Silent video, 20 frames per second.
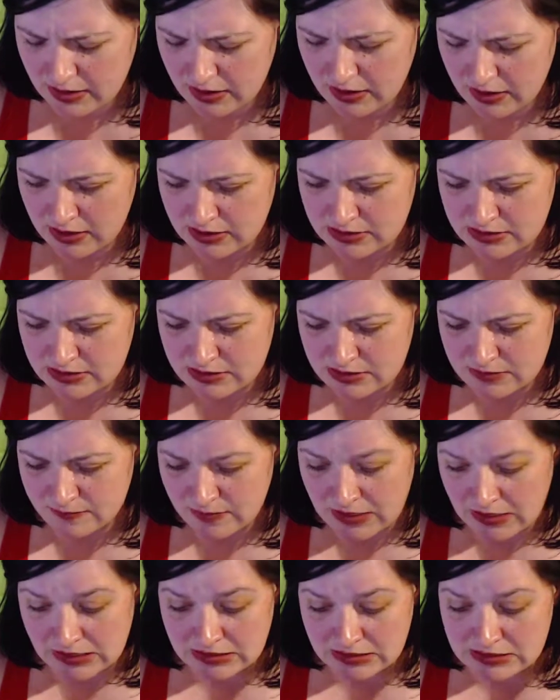is
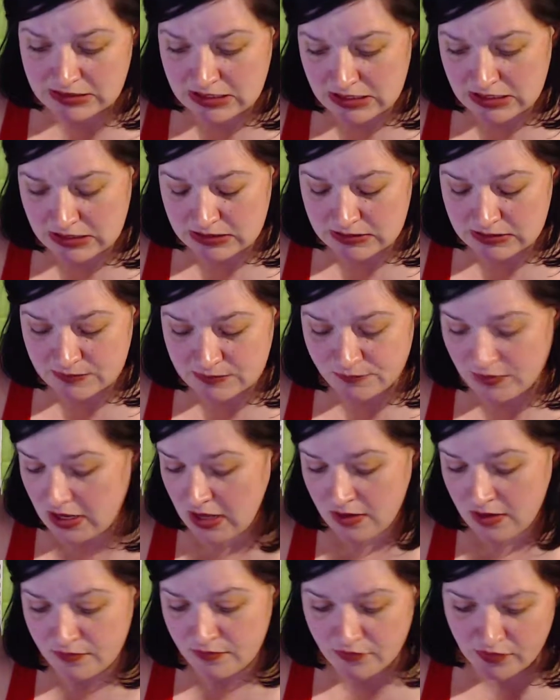Valentina's
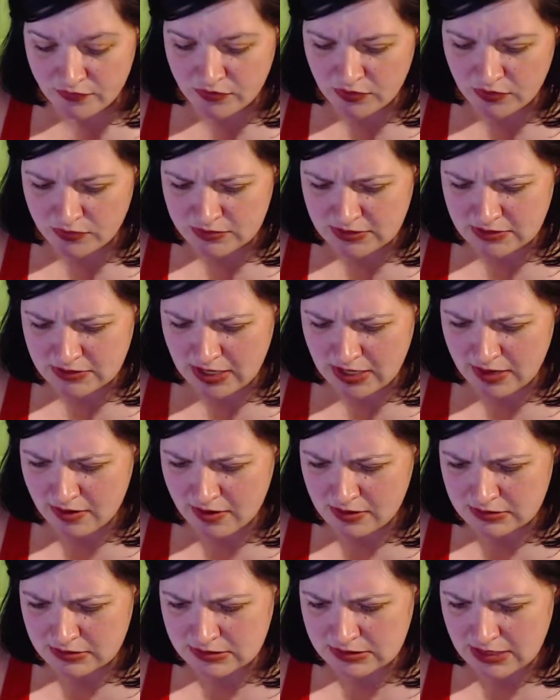fave of those
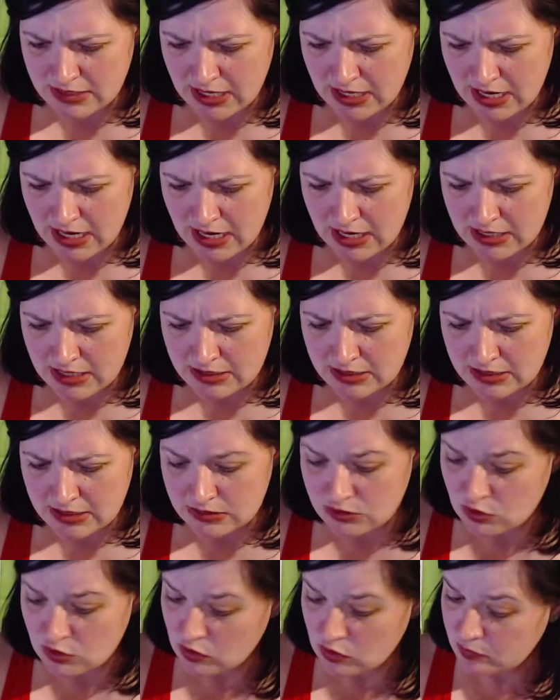gals, and
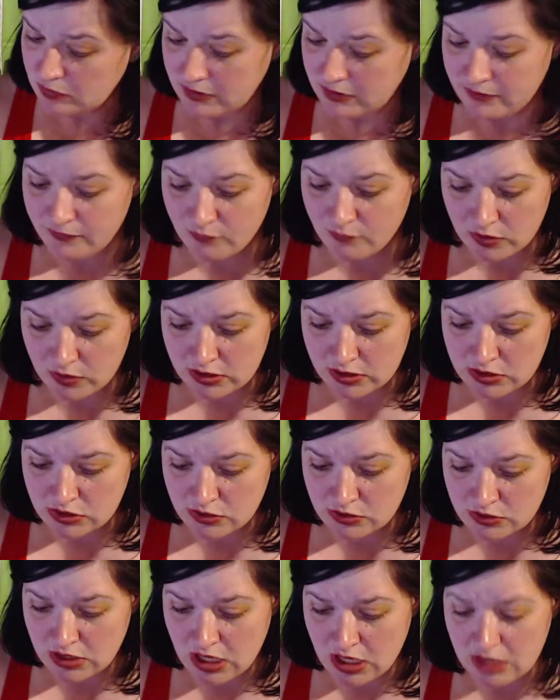it's normally
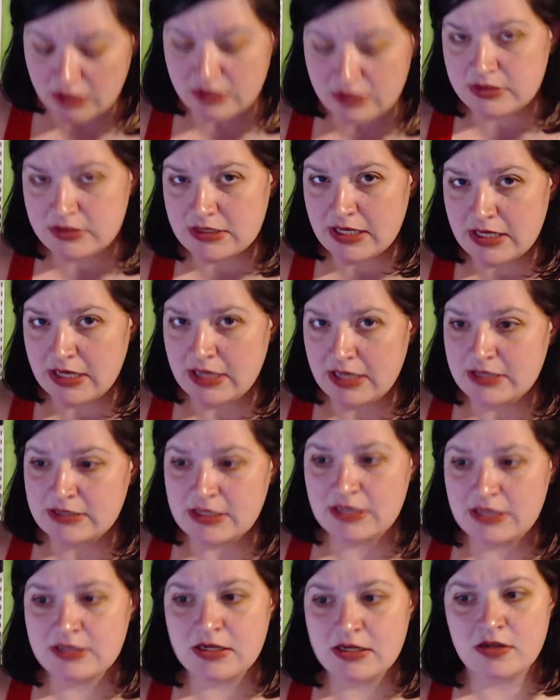$42. Like I
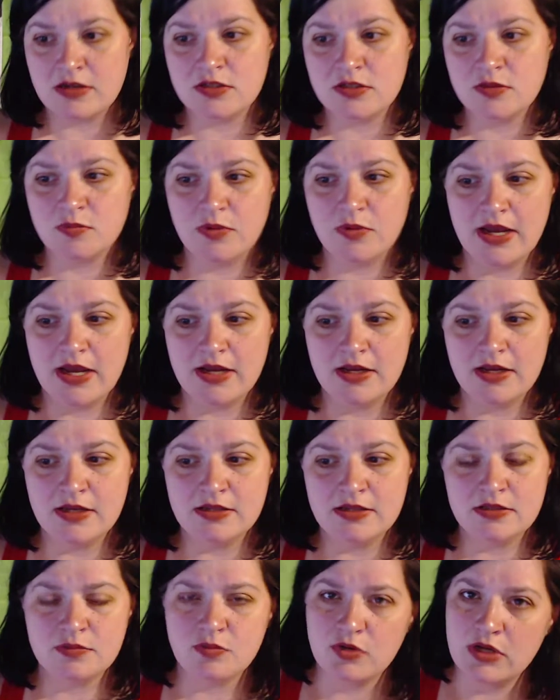said, Dr. Brandt
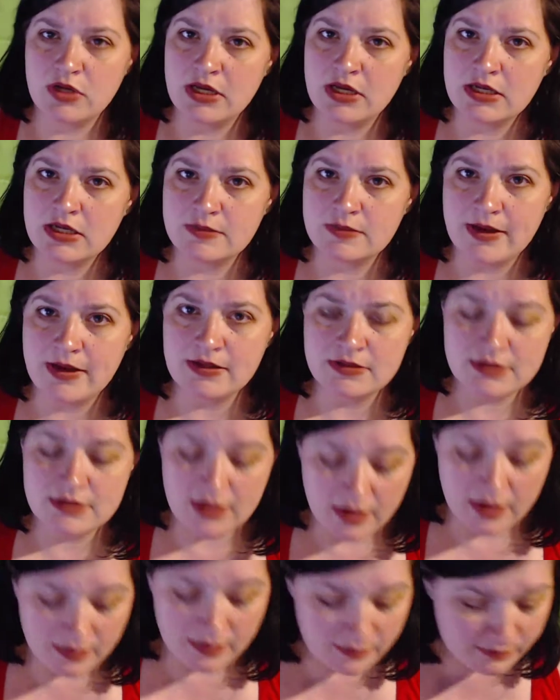is pretty
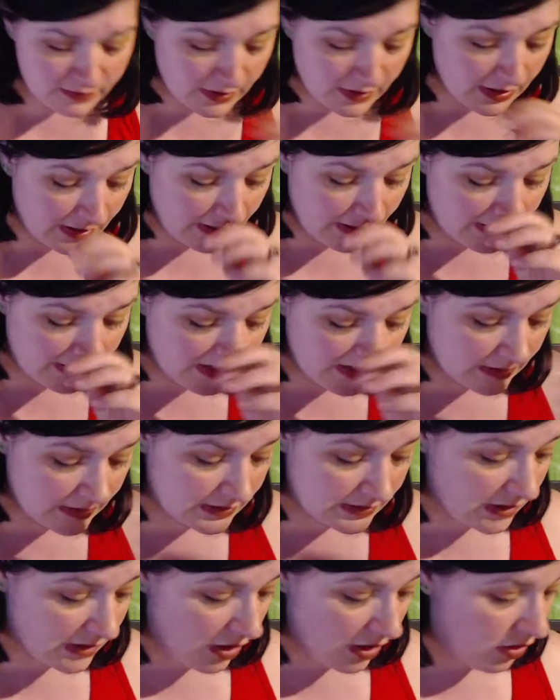expensive.
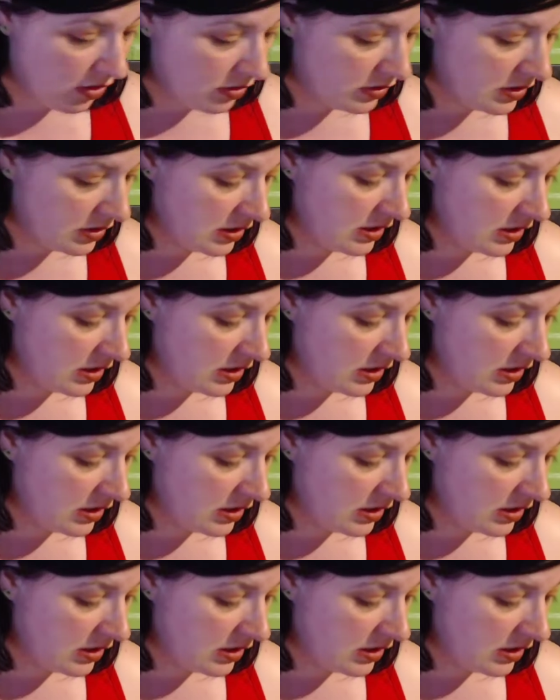So